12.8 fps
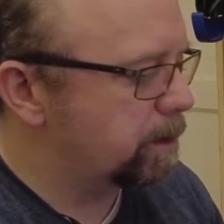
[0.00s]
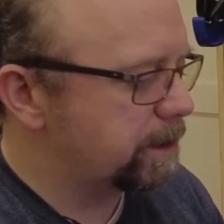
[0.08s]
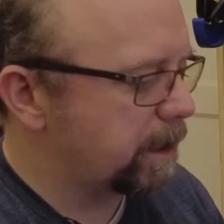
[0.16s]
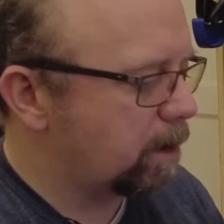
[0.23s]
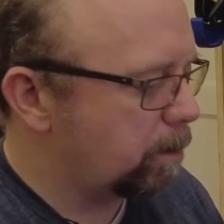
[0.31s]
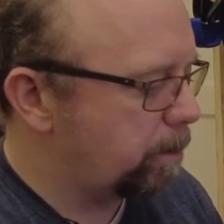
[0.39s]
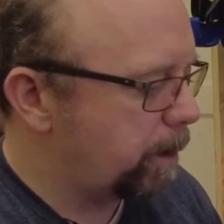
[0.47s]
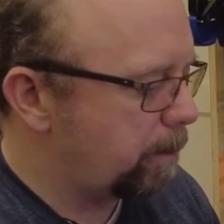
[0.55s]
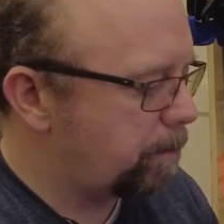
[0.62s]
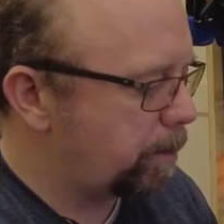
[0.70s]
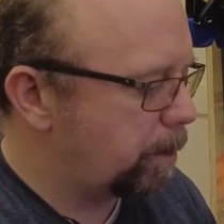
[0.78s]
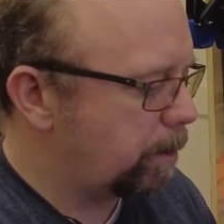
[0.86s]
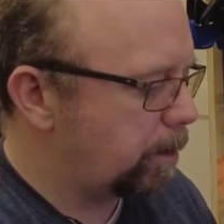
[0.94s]
as it could be,
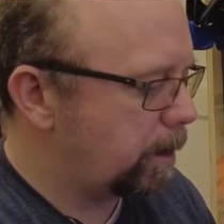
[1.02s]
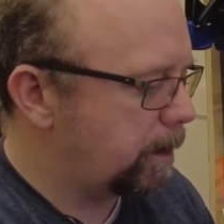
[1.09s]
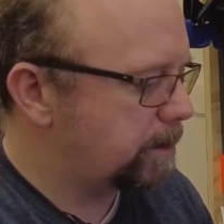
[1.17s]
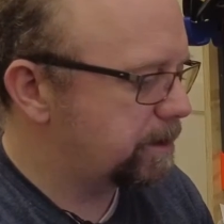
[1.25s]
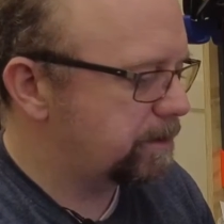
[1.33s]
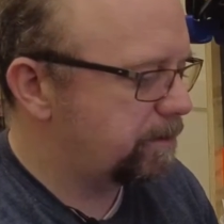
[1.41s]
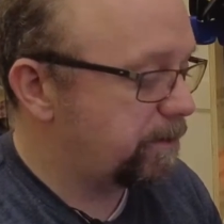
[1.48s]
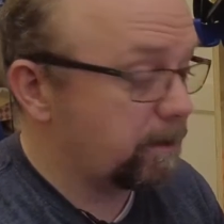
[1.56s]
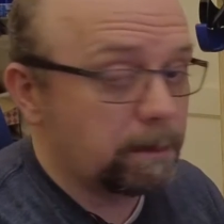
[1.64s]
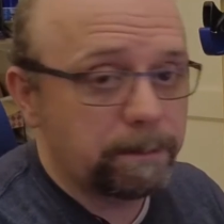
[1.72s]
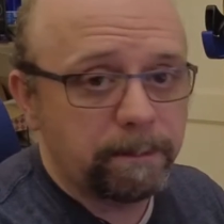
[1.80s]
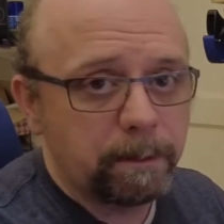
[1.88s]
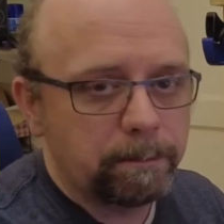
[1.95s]
but it's for
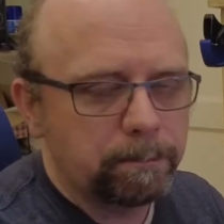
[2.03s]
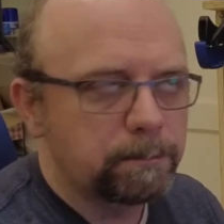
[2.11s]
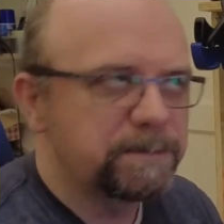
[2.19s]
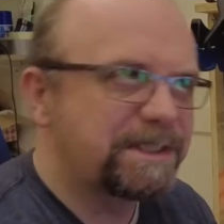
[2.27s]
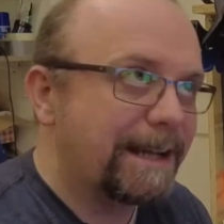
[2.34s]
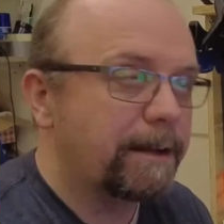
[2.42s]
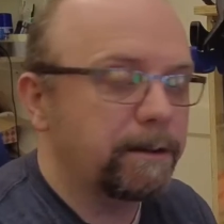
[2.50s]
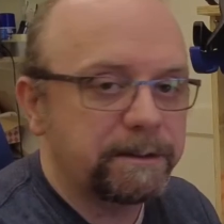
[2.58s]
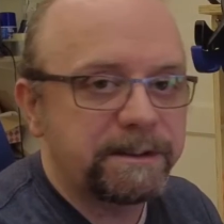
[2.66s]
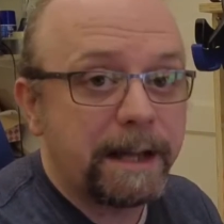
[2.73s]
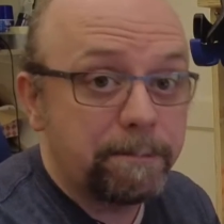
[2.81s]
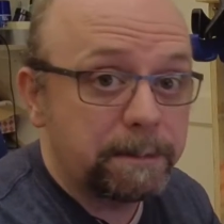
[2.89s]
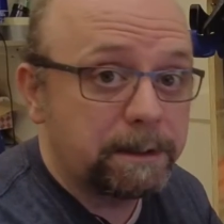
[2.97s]
a second
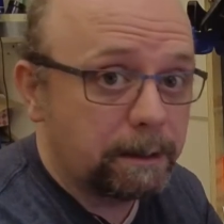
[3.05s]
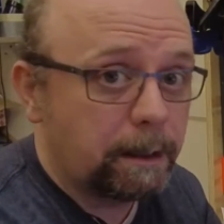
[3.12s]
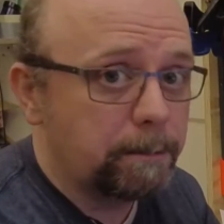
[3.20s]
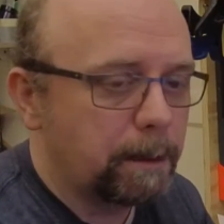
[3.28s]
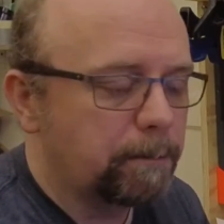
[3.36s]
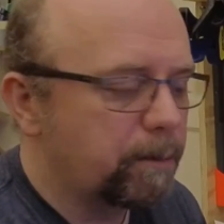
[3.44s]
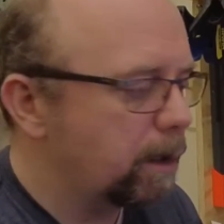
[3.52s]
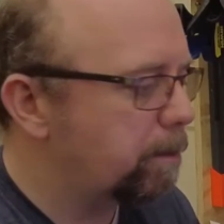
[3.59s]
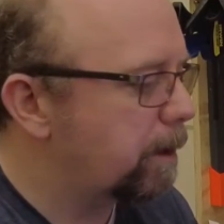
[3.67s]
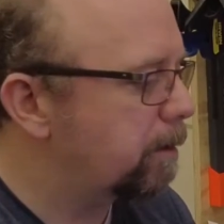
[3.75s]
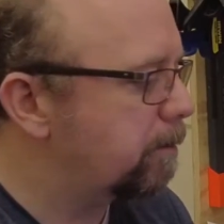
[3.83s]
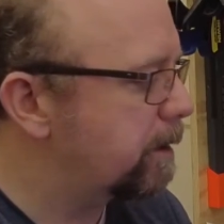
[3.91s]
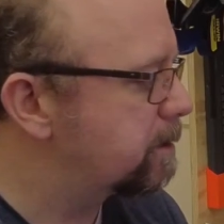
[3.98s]
attempt. I'm really
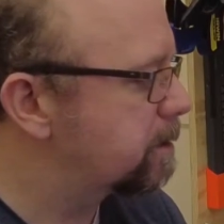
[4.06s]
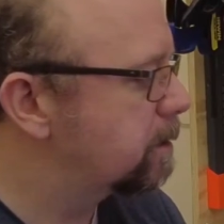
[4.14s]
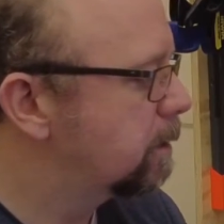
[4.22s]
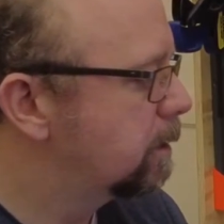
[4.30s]
proud of this.